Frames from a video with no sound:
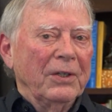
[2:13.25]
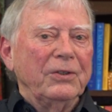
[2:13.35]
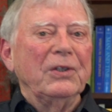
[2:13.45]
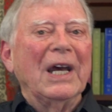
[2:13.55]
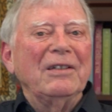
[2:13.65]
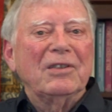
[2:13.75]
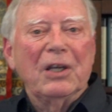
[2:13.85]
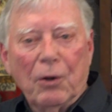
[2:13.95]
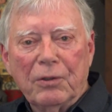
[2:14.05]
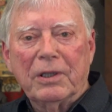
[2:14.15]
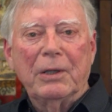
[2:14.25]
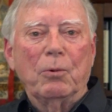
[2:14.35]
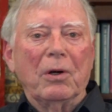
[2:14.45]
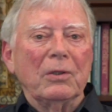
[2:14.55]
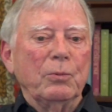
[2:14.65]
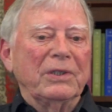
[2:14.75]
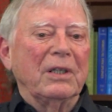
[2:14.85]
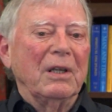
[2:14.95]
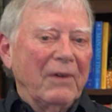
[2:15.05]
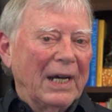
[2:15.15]
unites the earthly world with
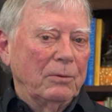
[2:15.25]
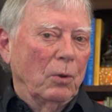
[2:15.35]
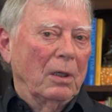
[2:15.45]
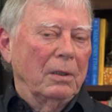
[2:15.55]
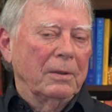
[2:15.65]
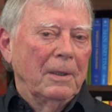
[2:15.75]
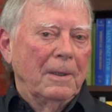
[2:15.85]
the divine world.